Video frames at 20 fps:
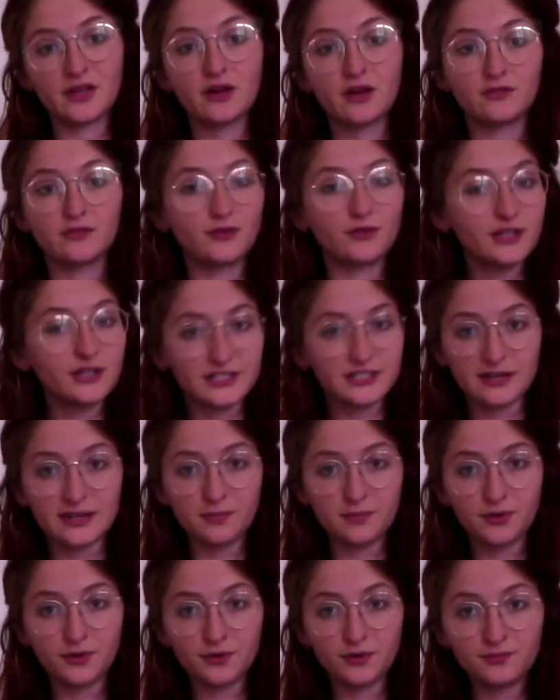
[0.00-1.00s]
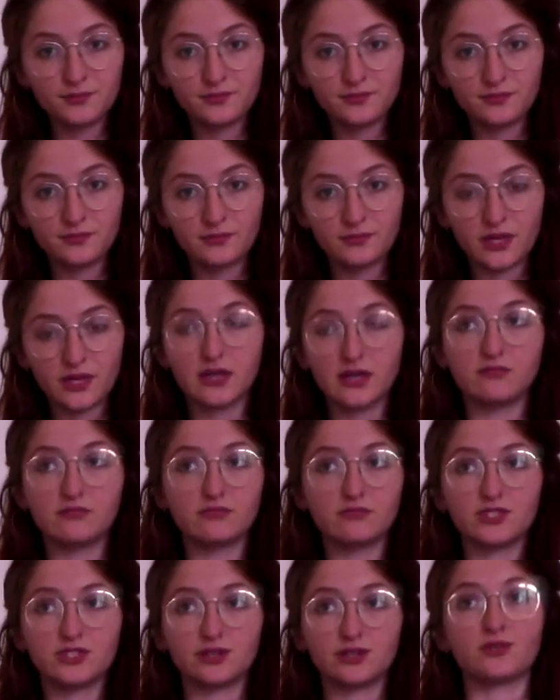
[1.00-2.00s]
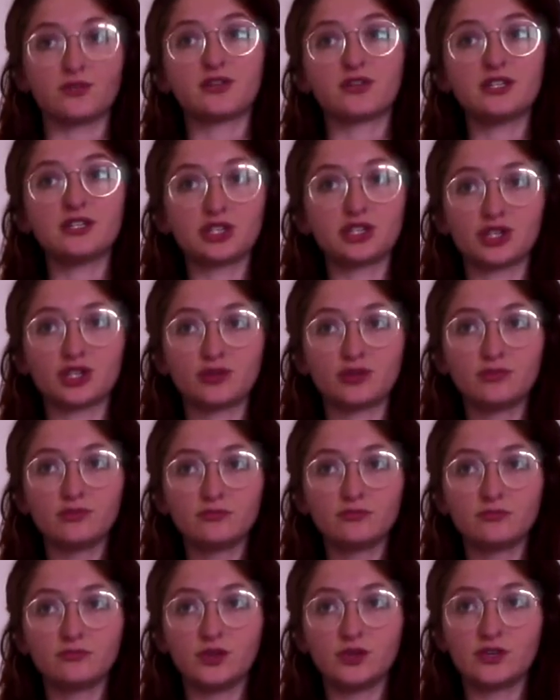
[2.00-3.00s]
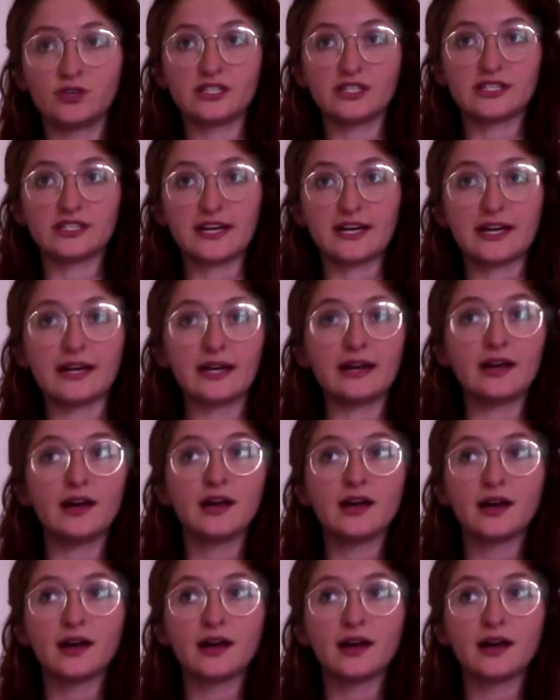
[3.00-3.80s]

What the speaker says: For example, in zero conditional, you can say,